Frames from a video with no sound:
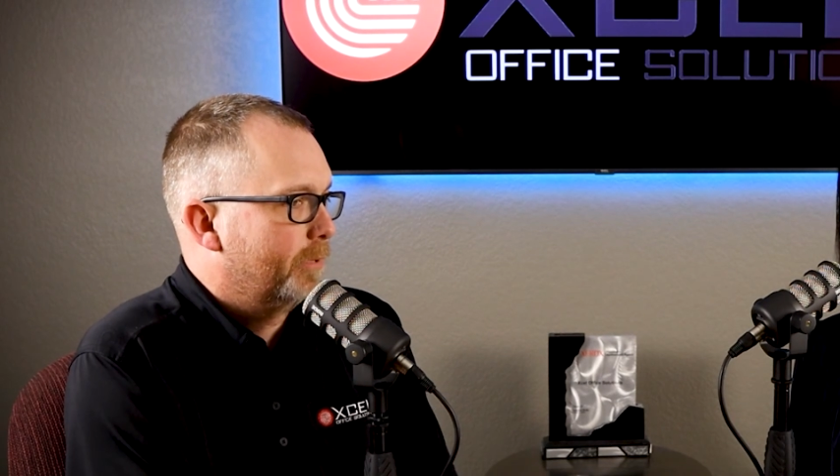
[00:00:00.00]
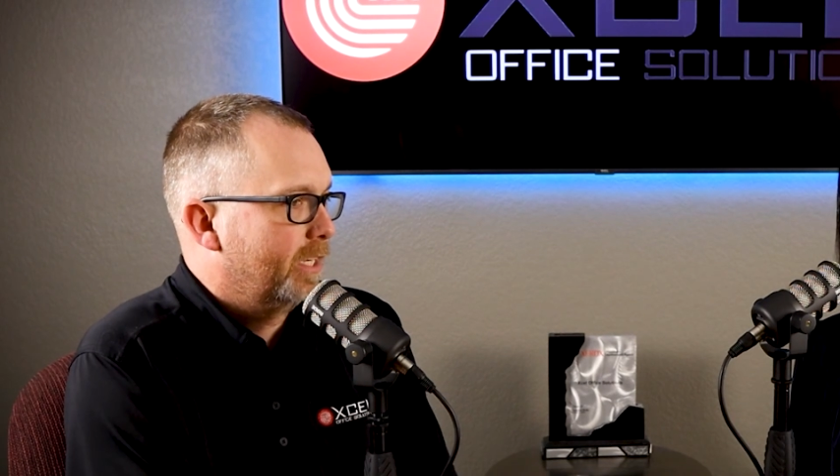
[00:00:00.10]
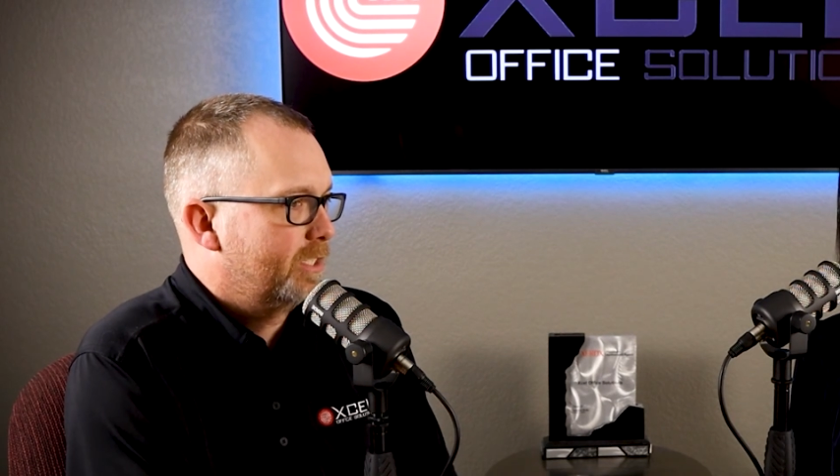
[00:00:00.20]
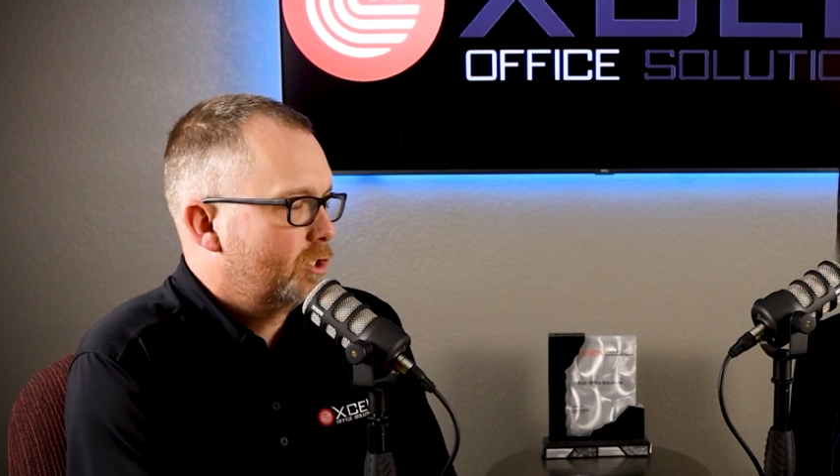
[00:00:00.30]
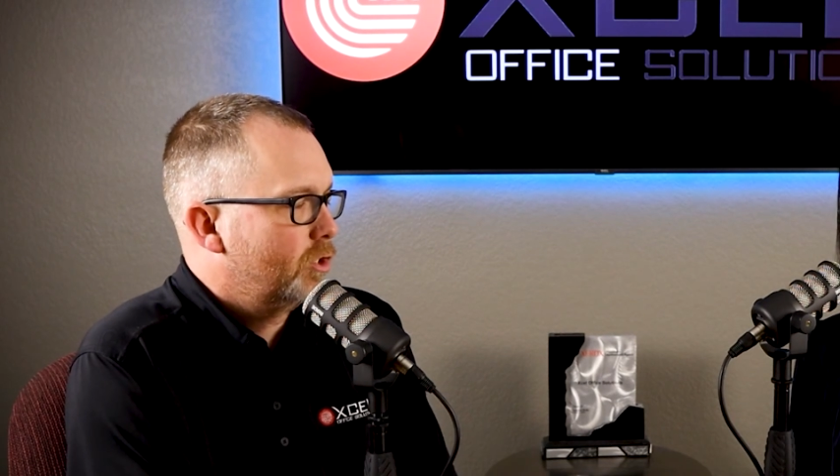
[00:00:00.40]

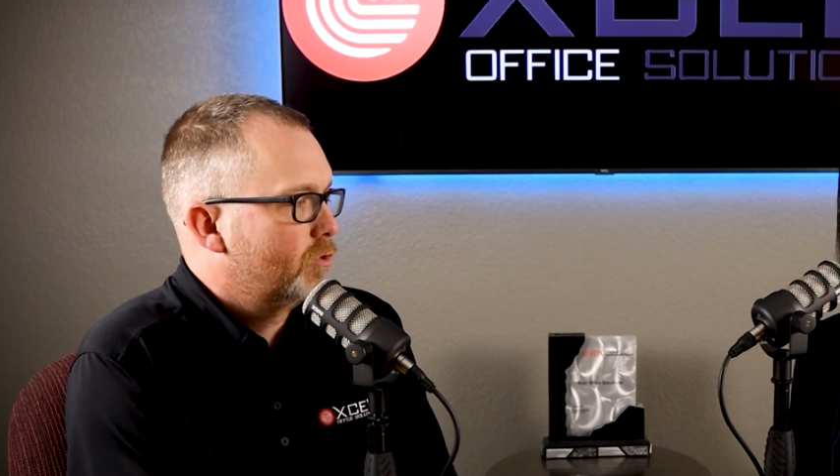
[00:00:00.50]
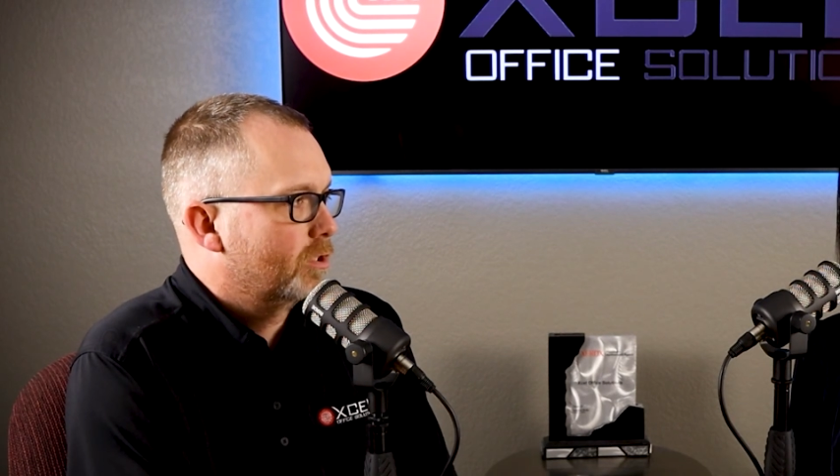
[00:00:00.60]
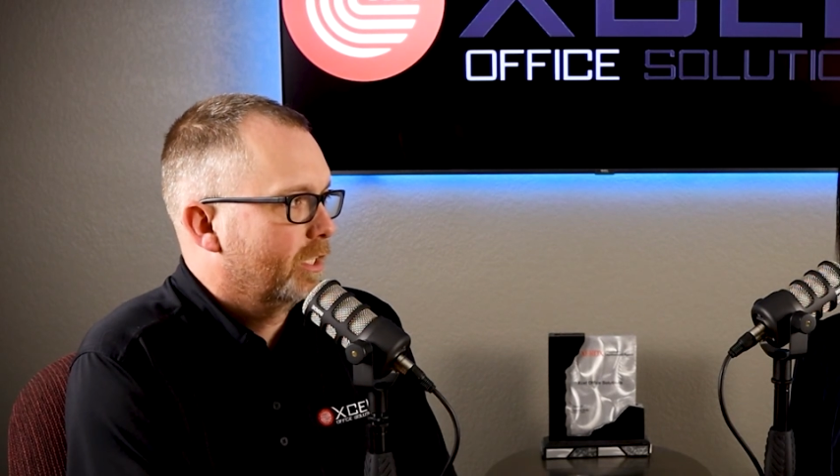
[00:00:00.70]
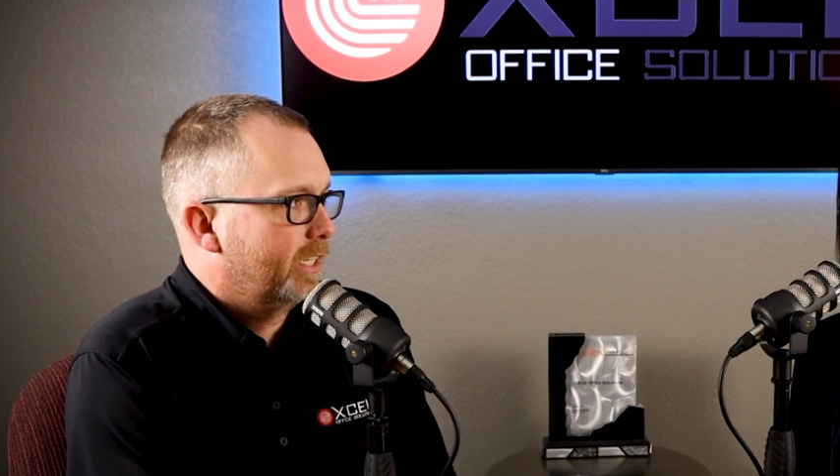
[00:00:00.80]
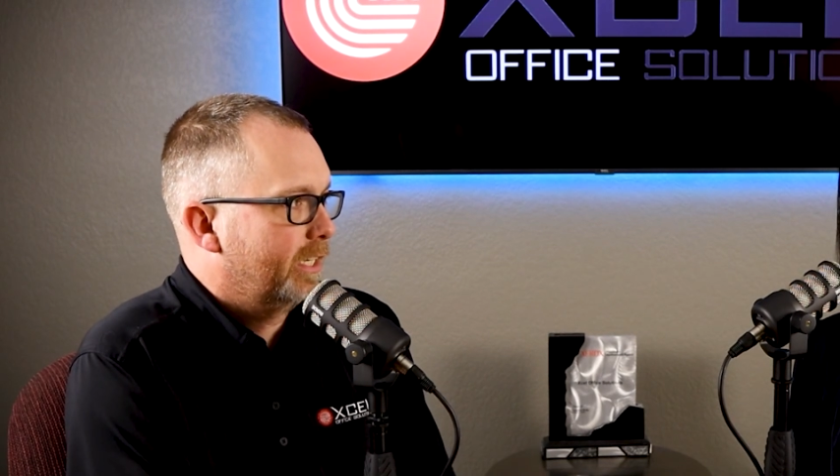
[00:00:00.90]
but it's
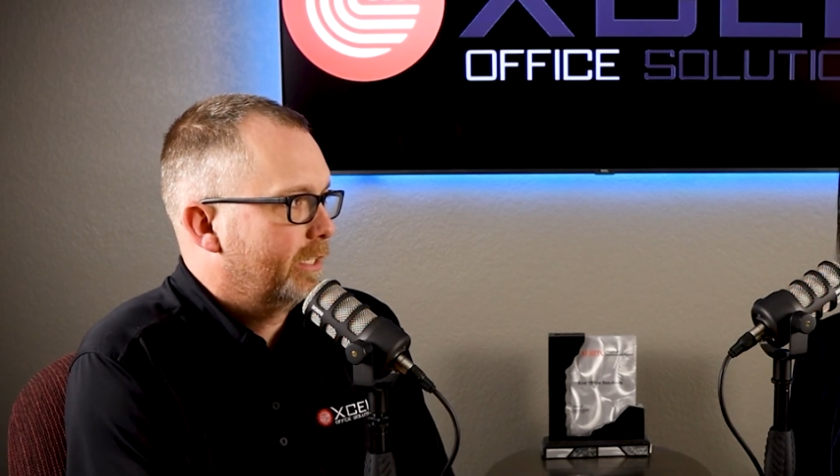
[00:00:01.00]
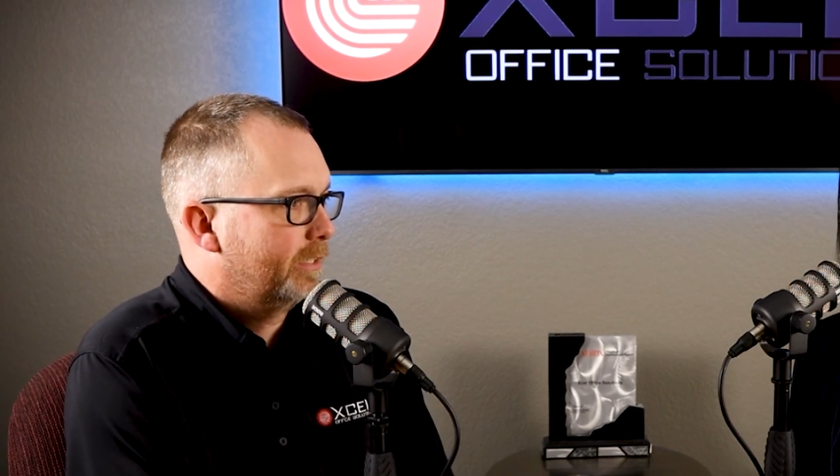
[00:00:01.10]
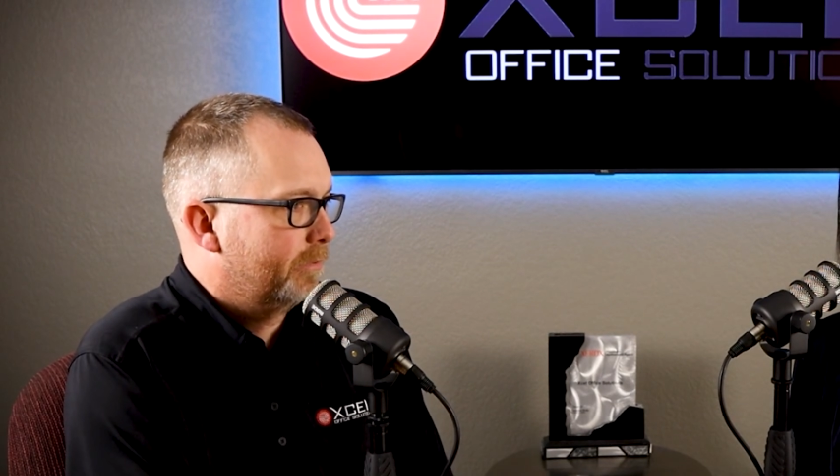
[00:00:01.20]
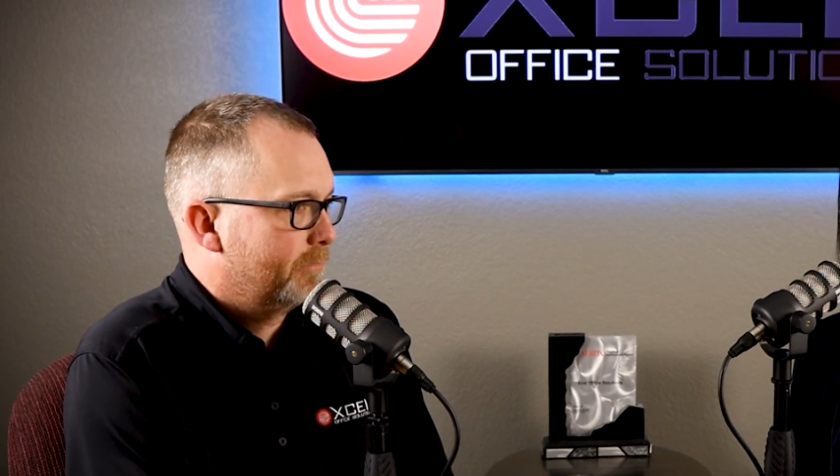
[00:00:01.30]
usually